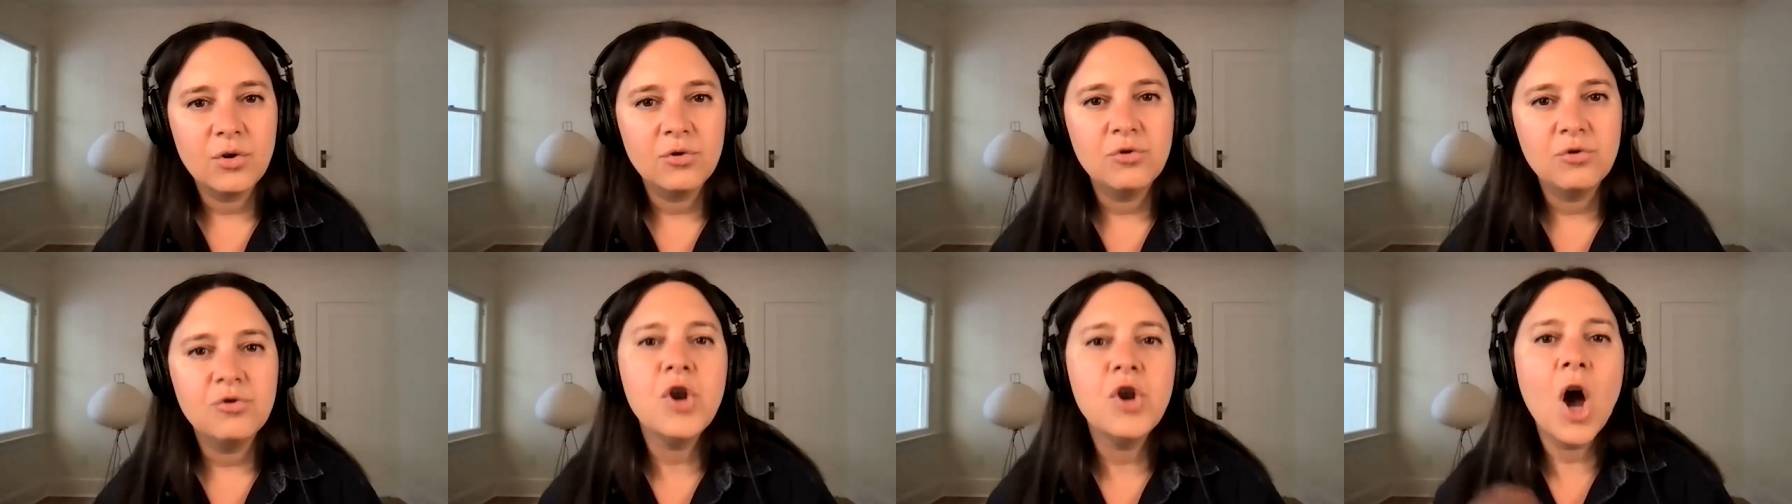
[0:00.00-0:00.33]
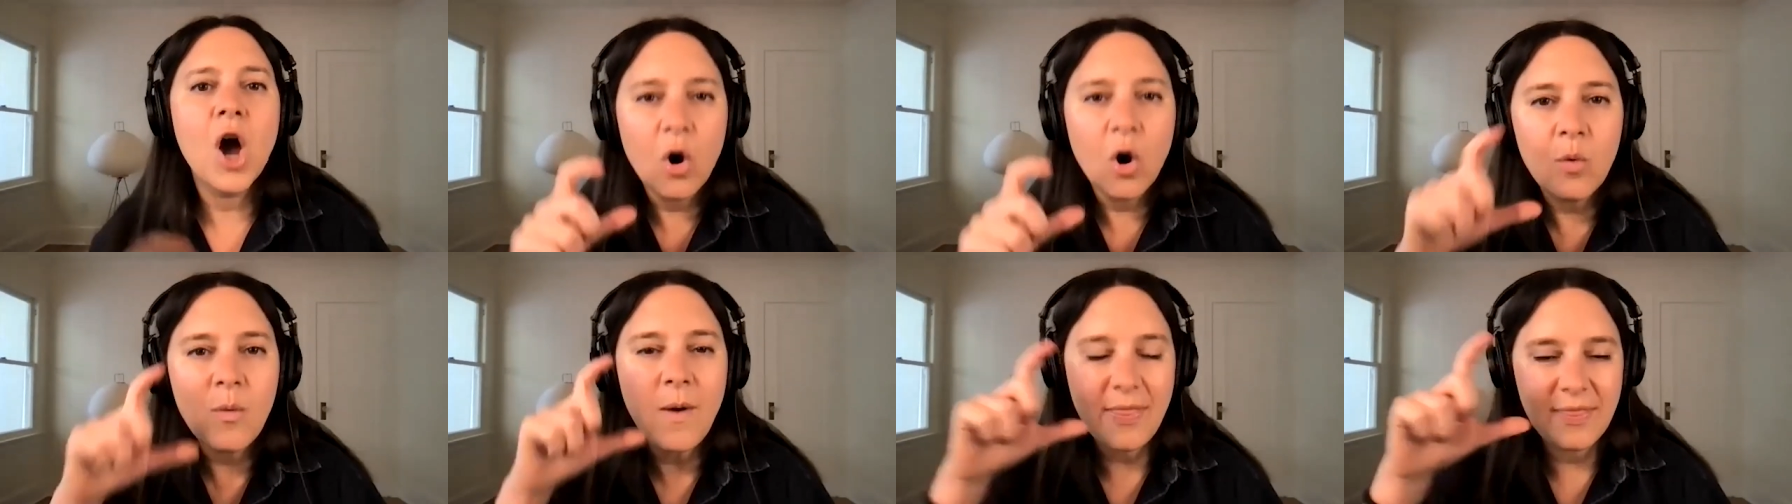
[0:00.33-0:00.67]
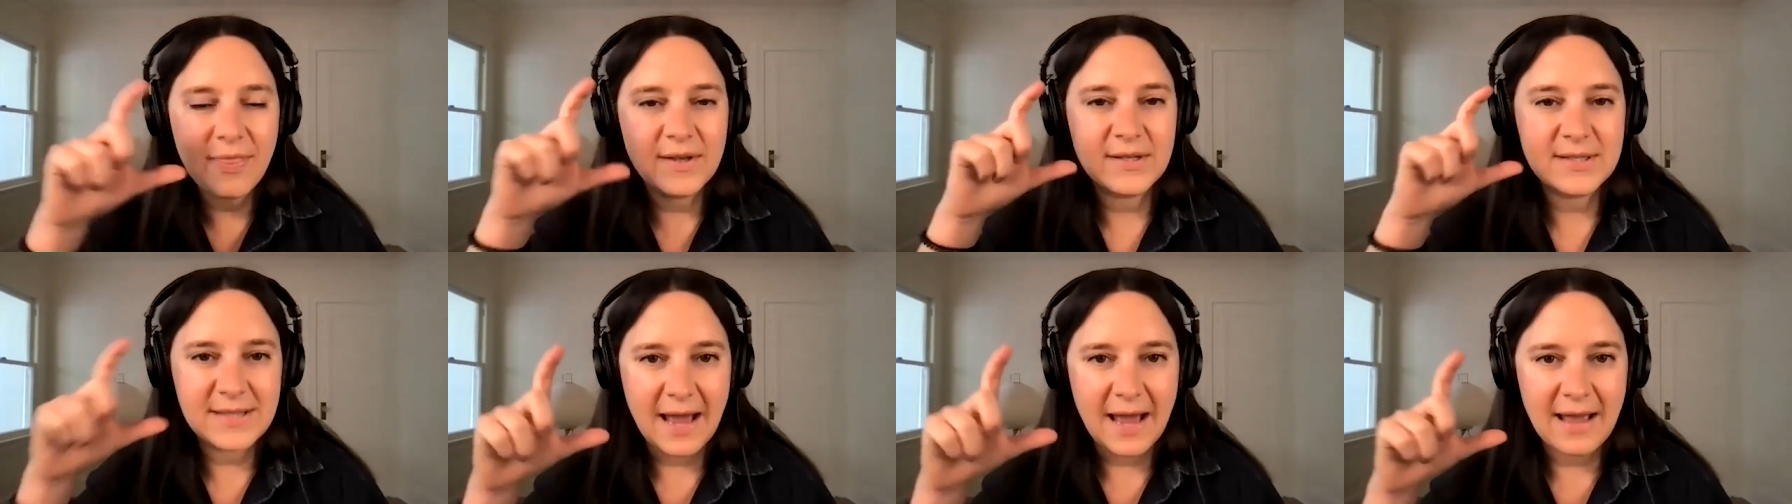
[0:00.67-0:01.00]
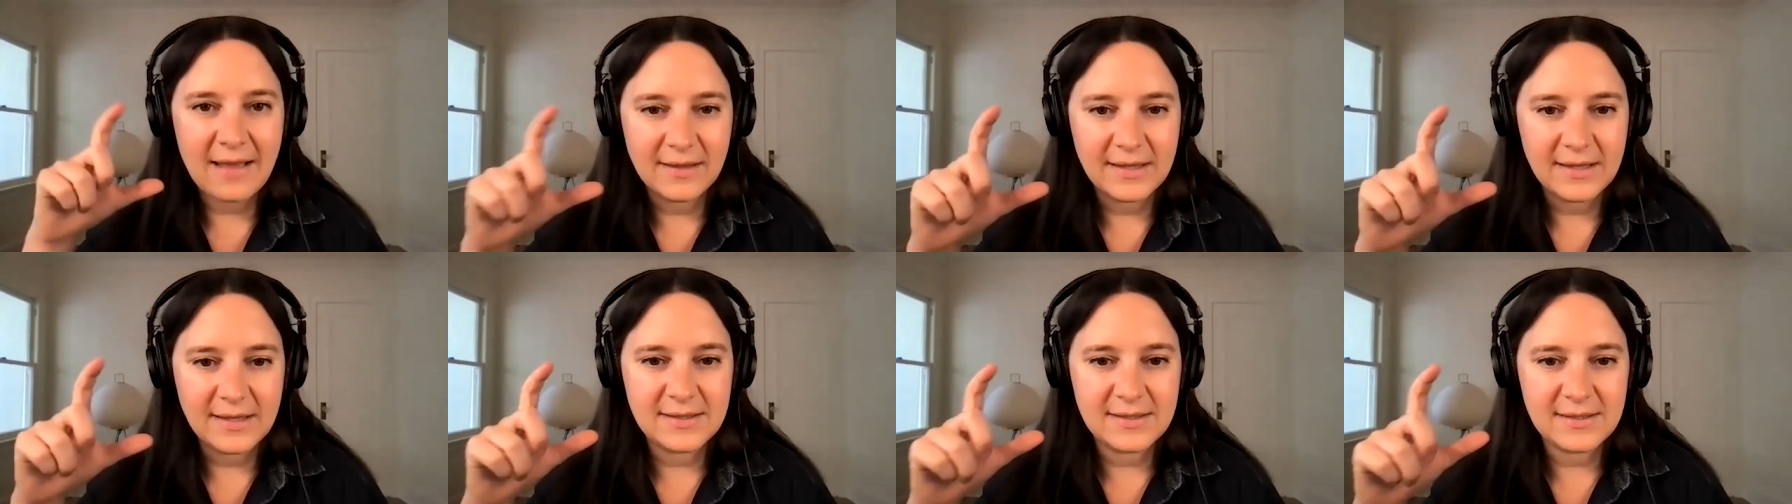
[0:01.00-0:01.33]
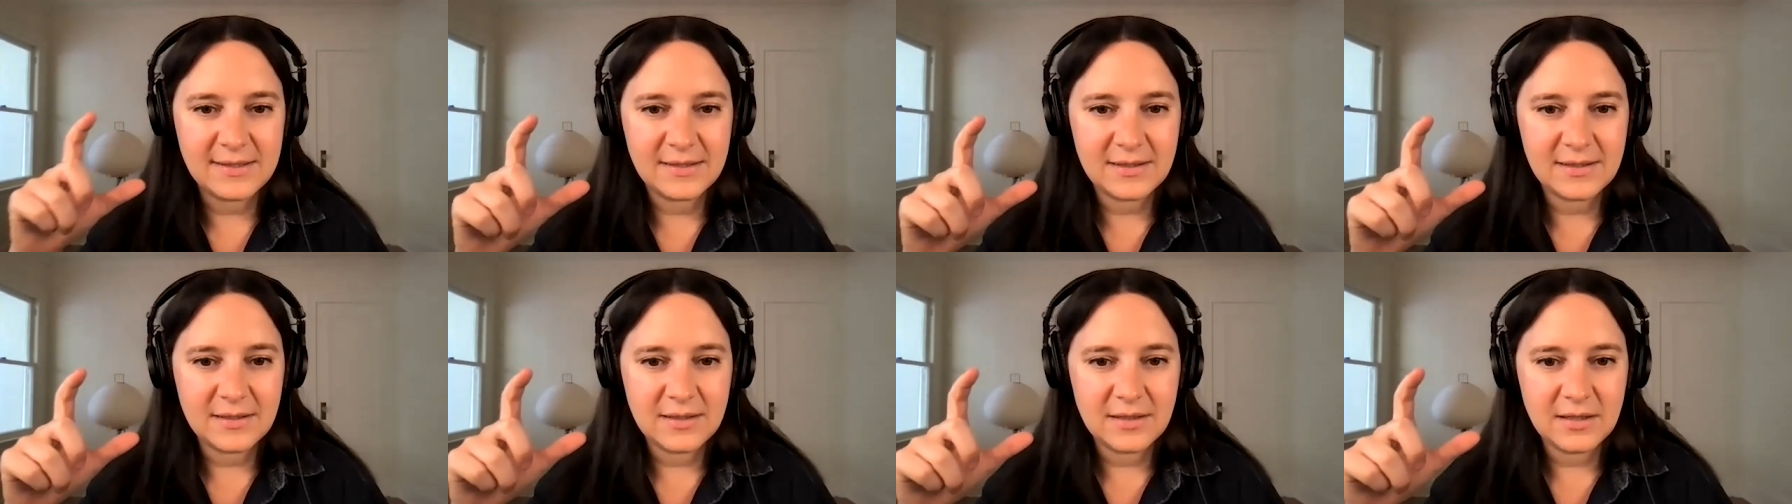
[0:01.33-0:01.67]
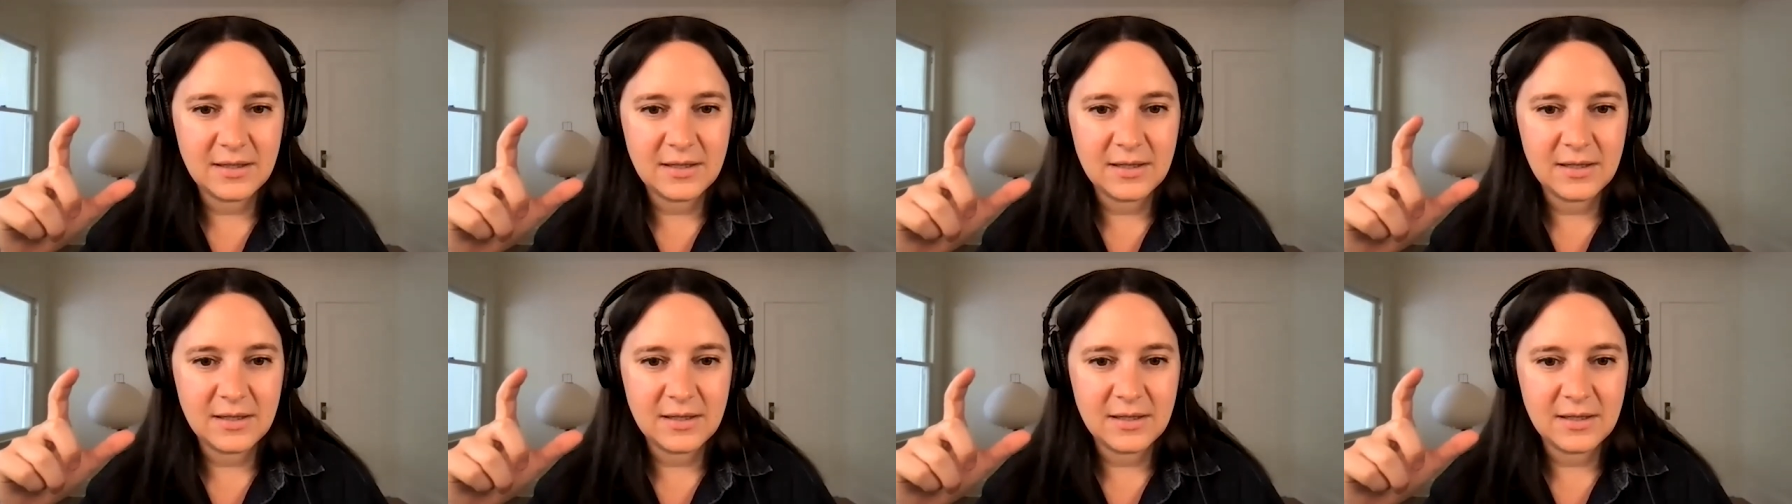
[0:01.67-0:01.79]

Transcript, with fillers: know when the silence